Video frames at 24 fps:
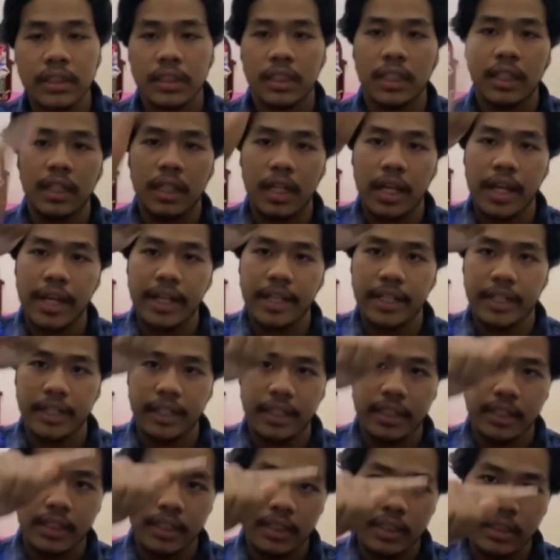like
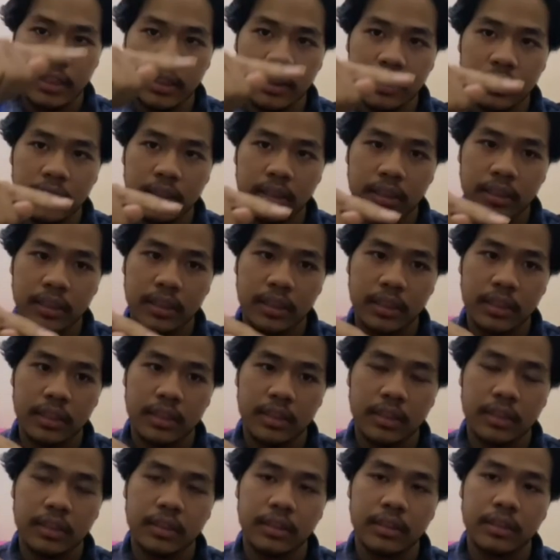this,
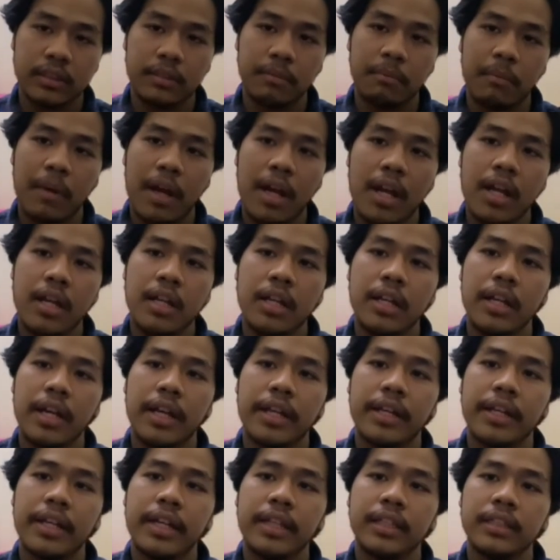smile
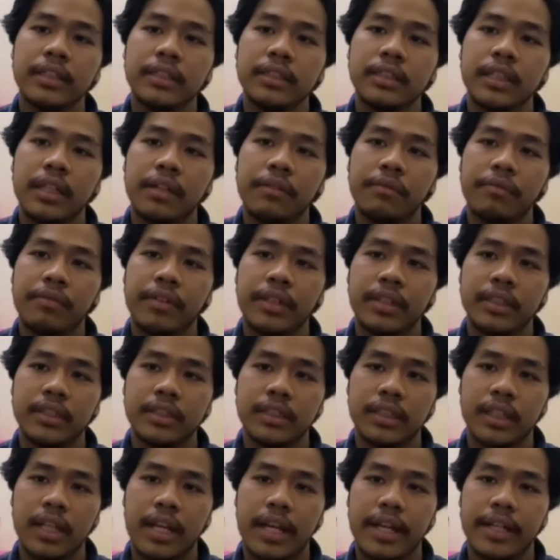and then set
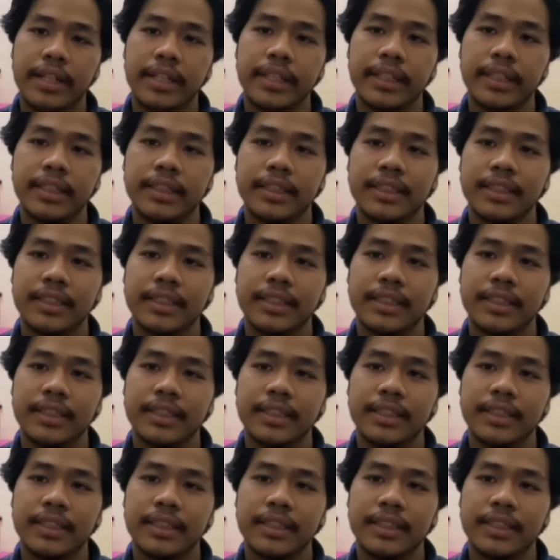face like this.